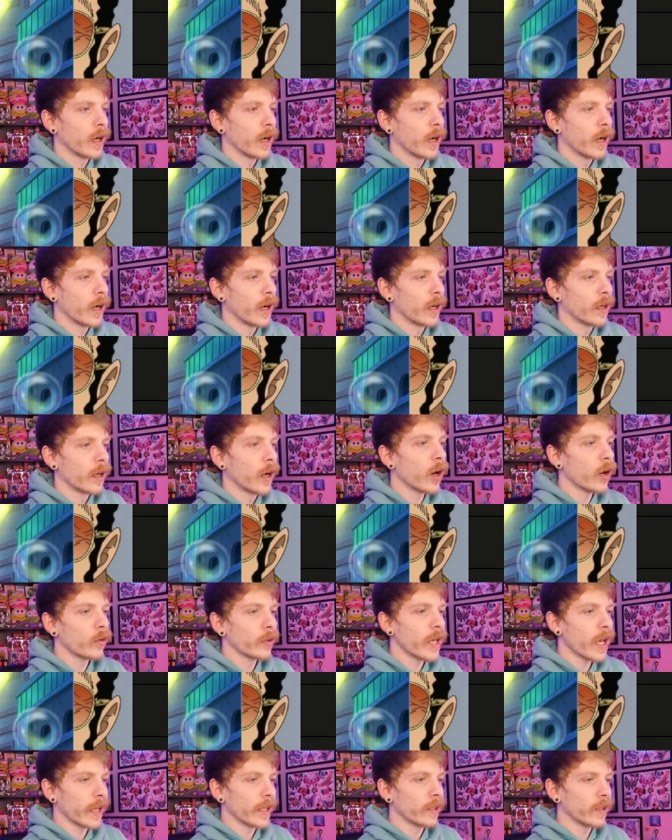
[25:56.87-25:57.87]
Oh
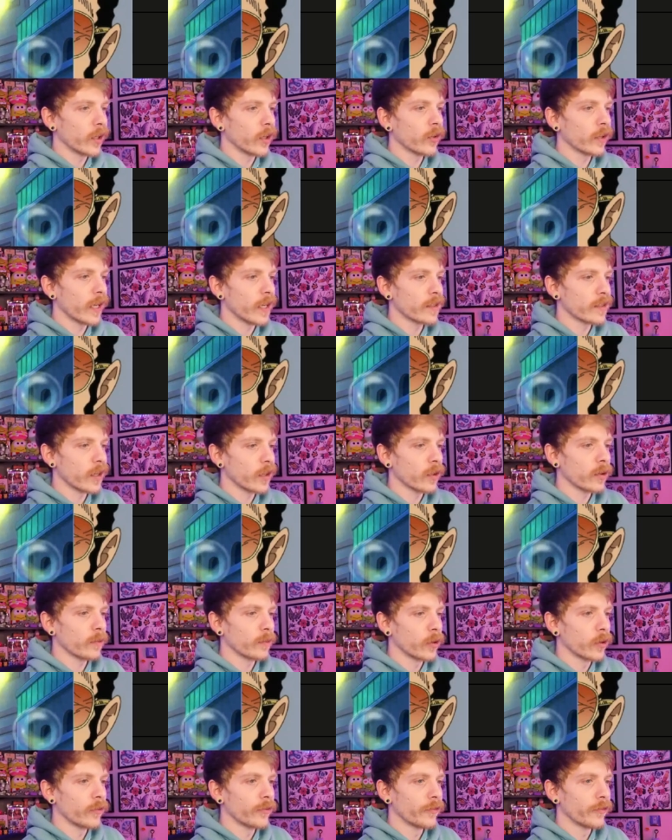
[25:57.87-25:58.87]
yeah, he literally has another
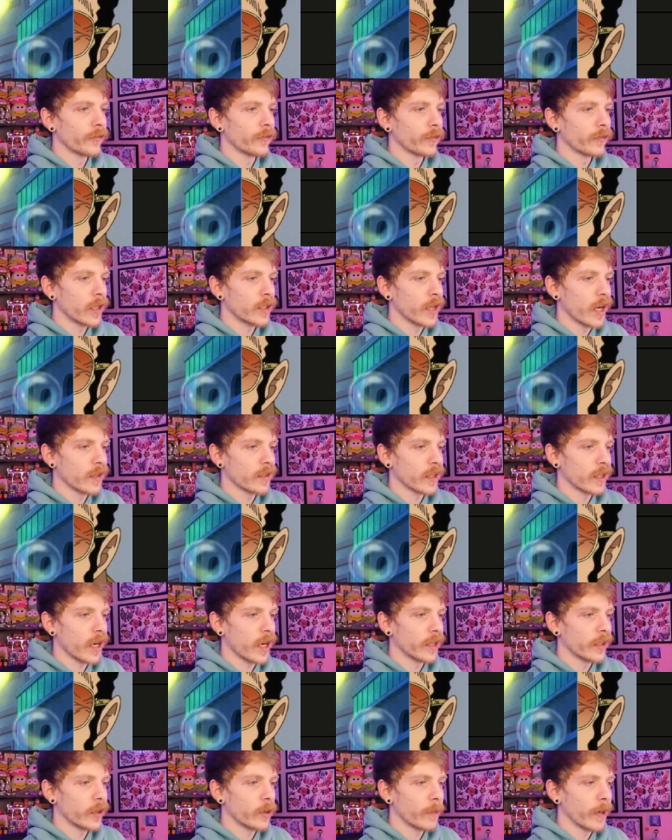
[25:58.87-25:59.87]
move,
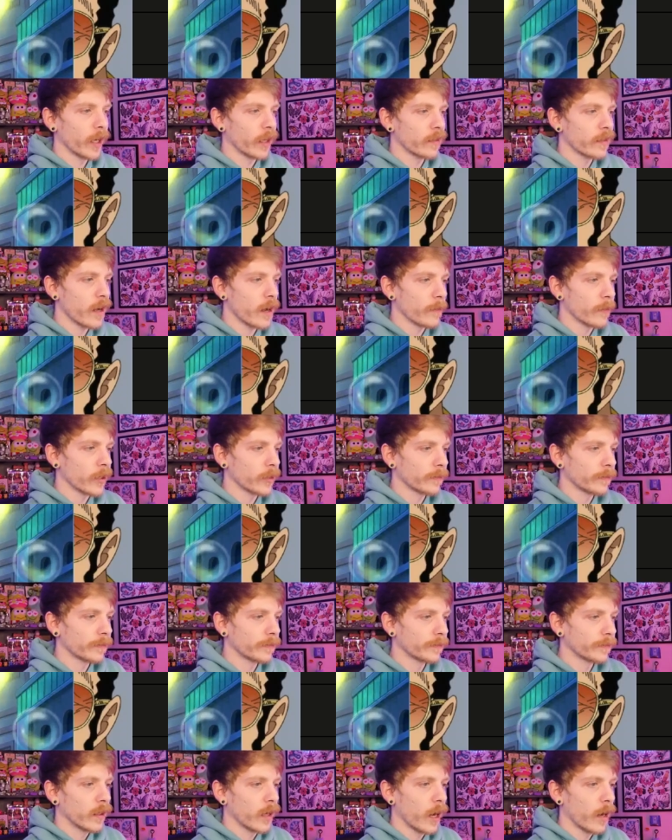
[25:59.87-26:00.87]
Yasakani no Magatama,
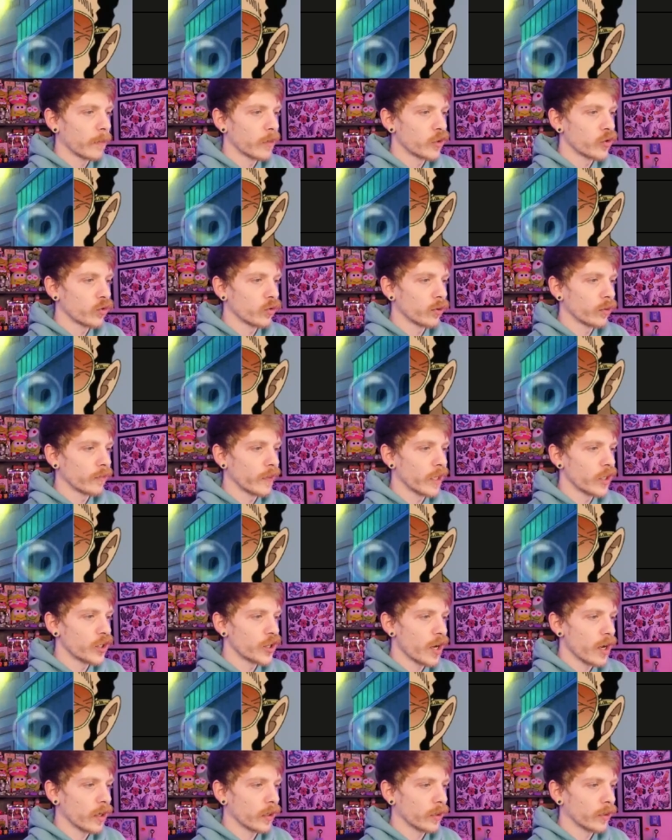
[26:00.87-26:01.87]
Kama Jewel of 8
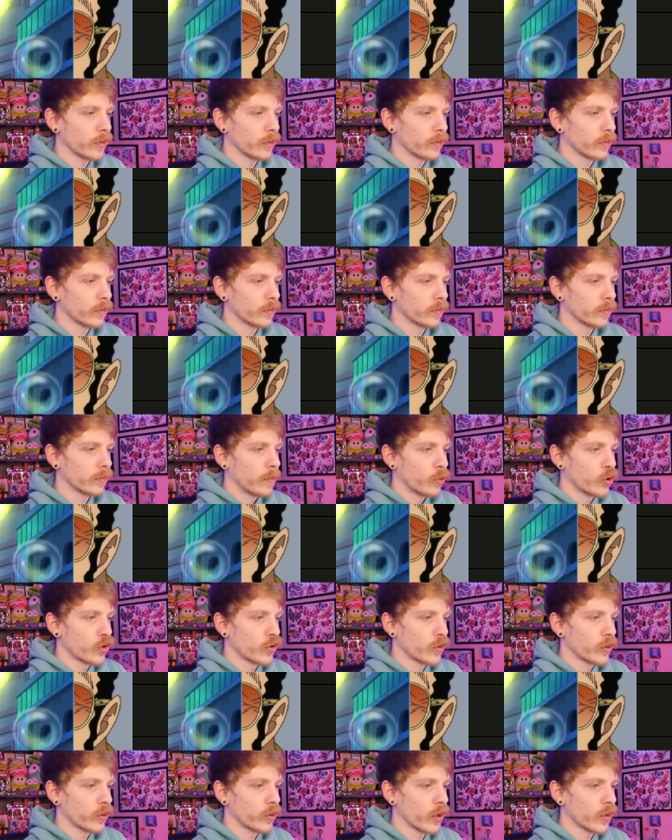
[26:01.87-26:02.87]
Shaku.
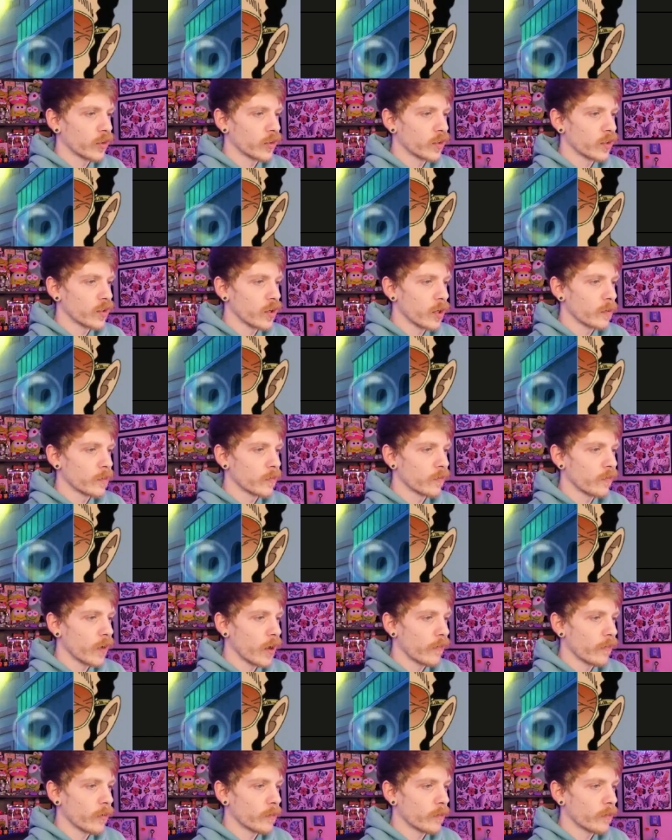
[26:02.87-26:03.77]
Suna crosses his arms in front of